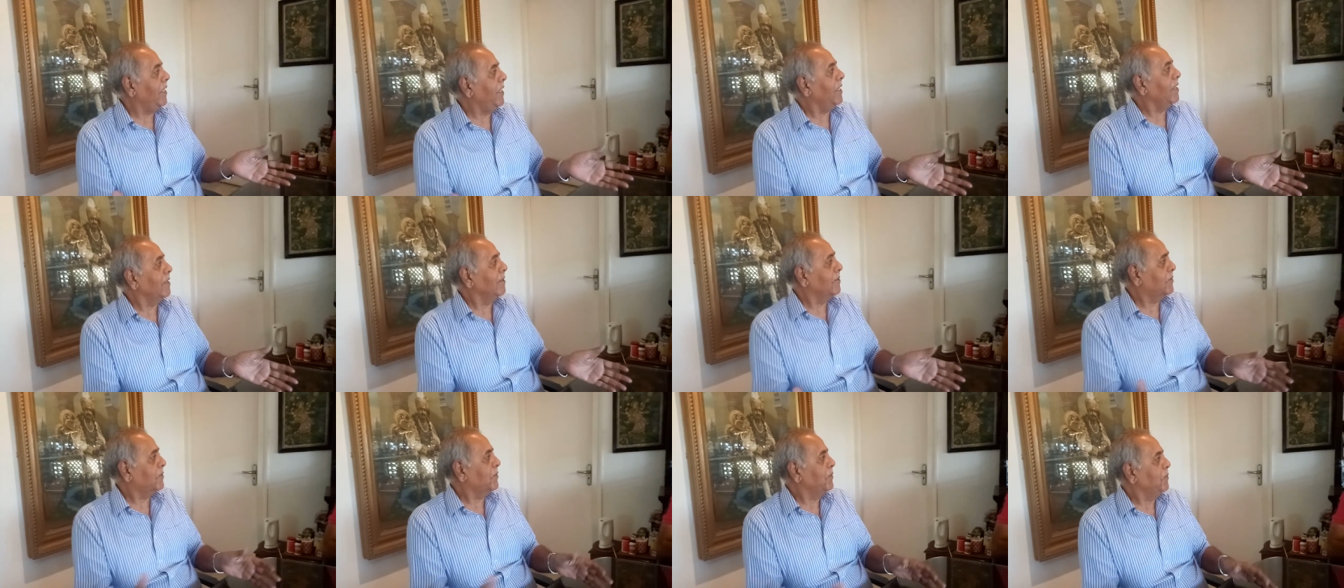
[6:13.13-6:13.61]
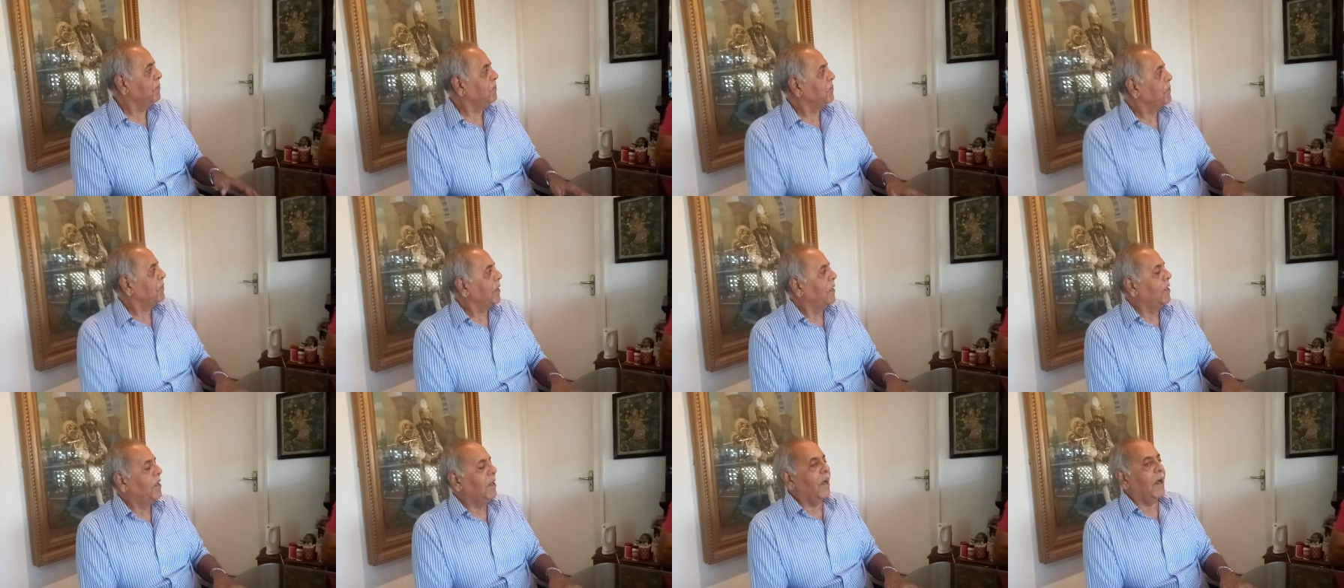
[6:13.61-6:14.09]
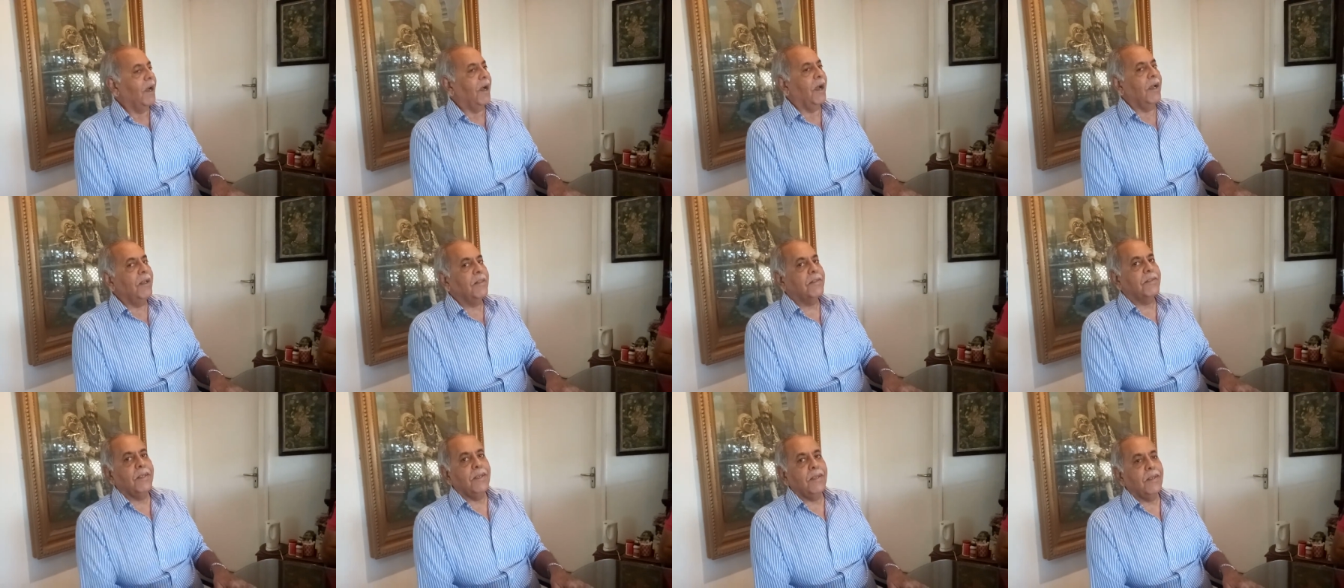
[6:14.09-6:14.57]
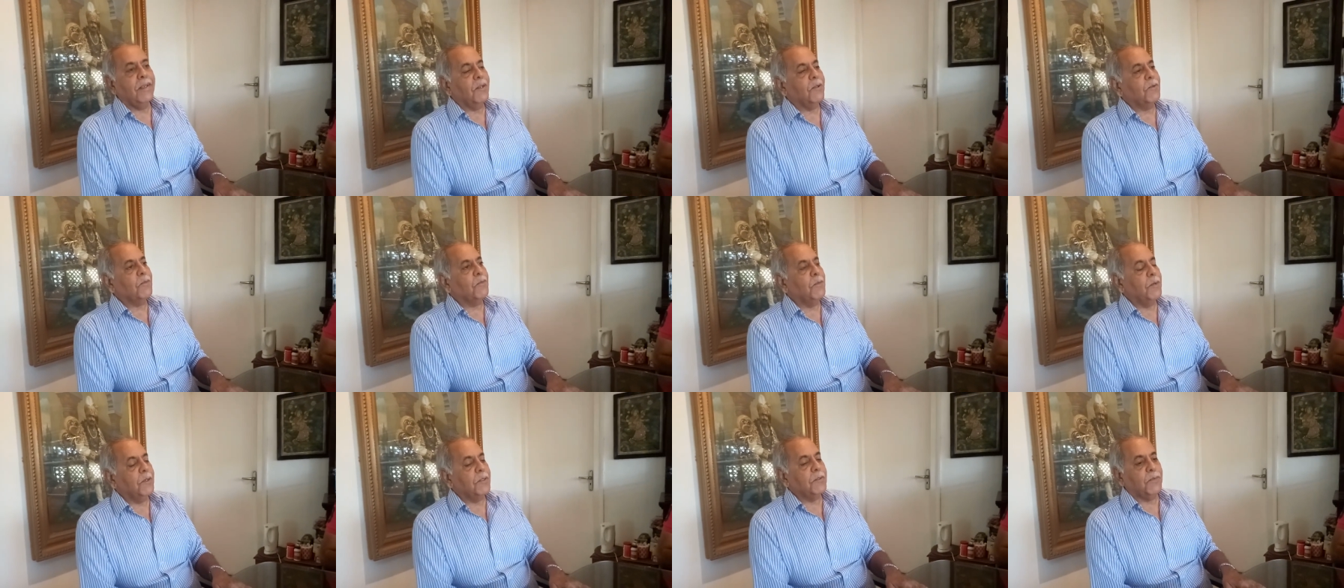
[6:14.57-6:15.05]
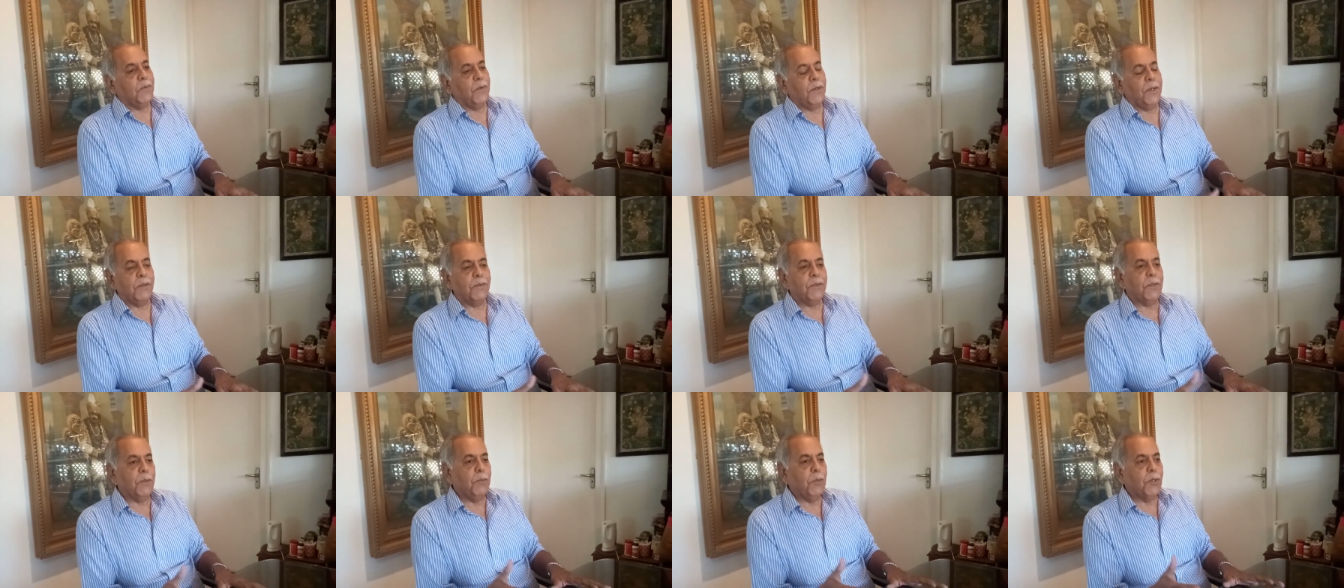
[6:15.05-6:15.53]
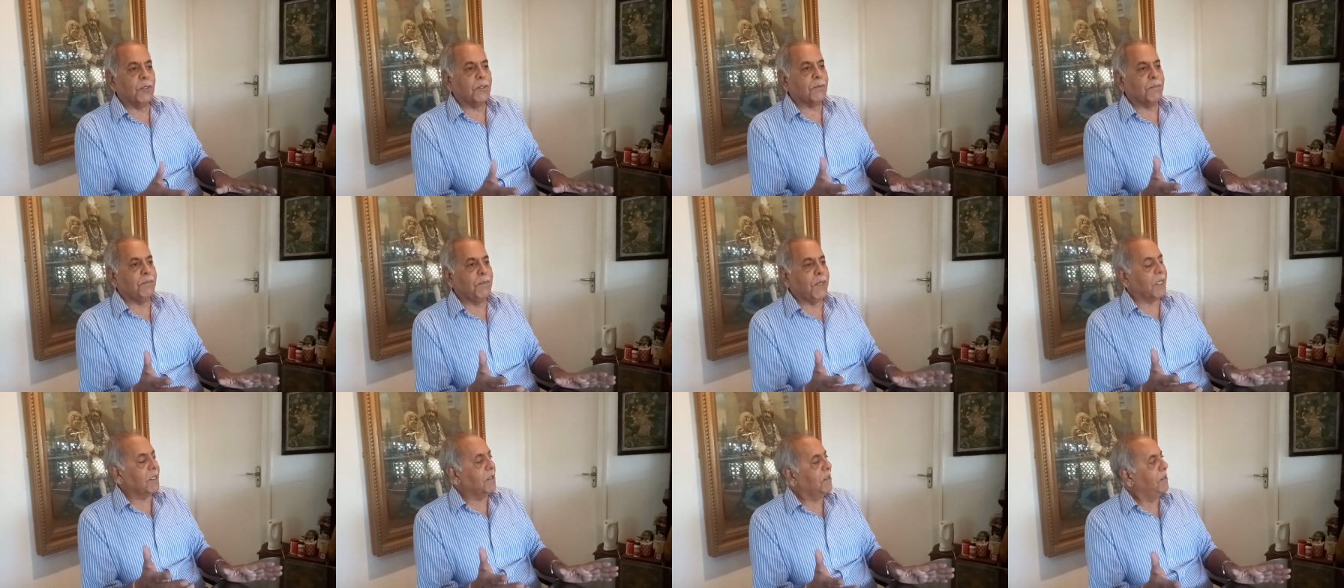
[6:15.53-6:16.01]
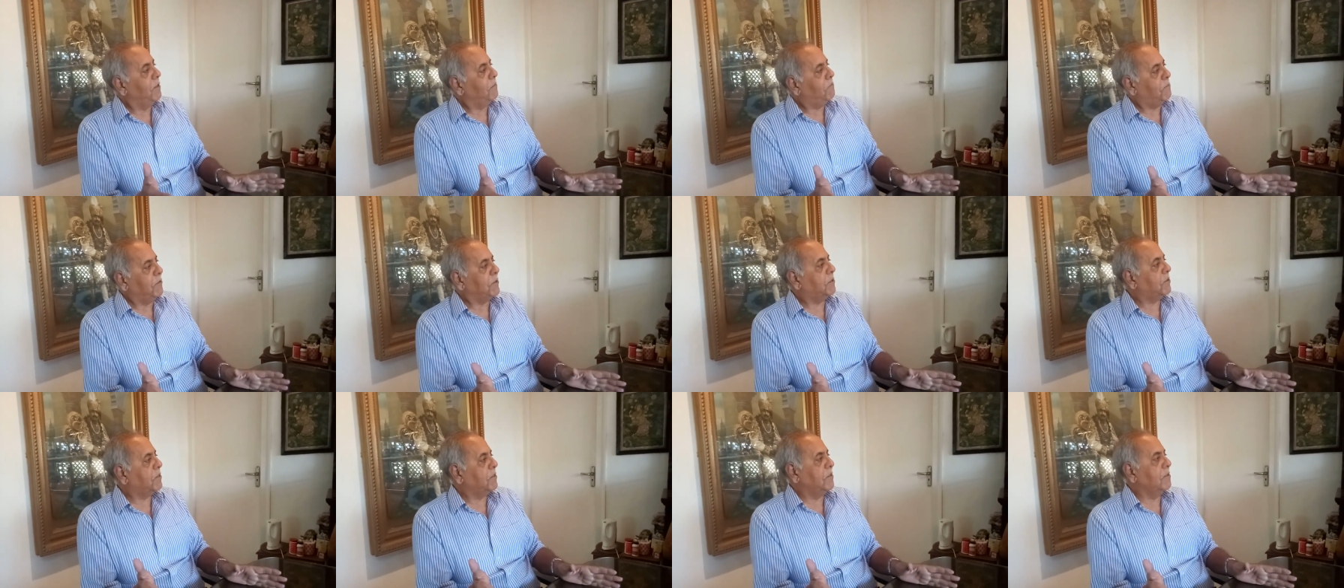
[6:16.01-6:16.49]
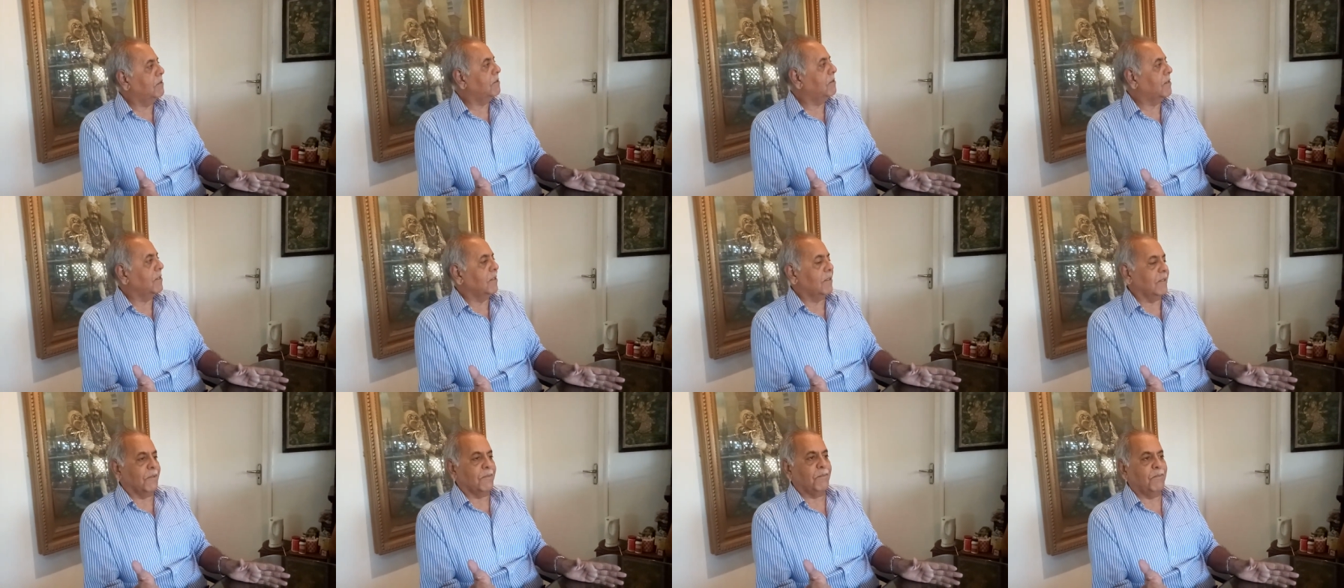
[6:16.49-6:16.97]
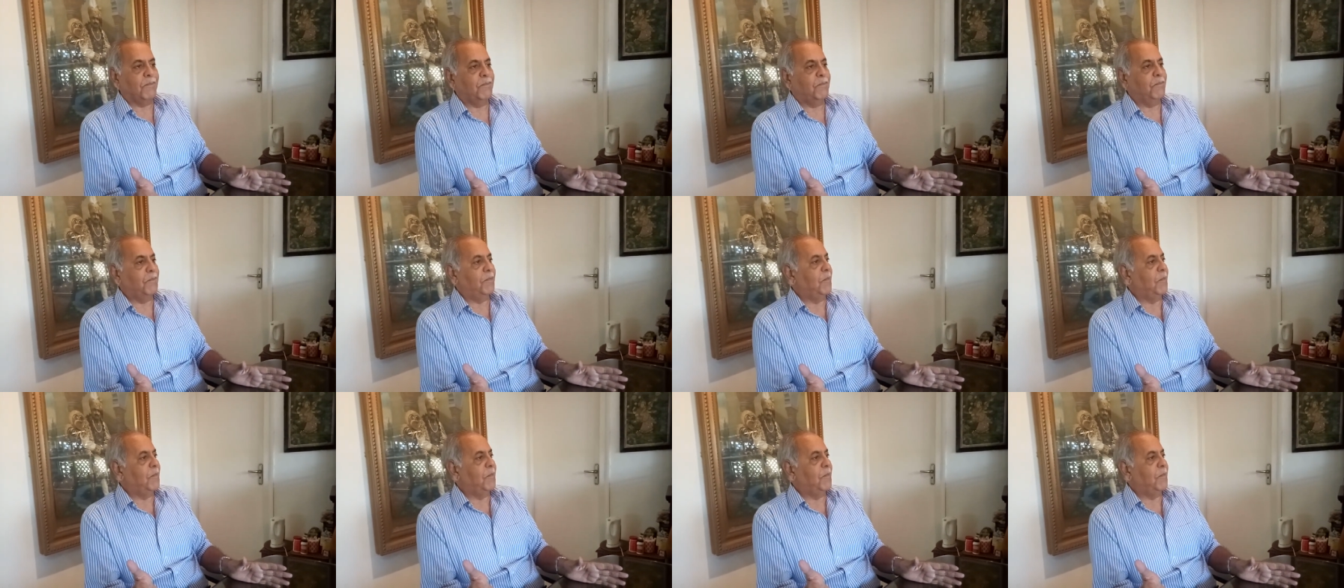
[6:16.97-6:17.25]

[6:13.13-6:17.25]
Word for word: innings? Yeah, I think it was one of the most magnificent. Uh,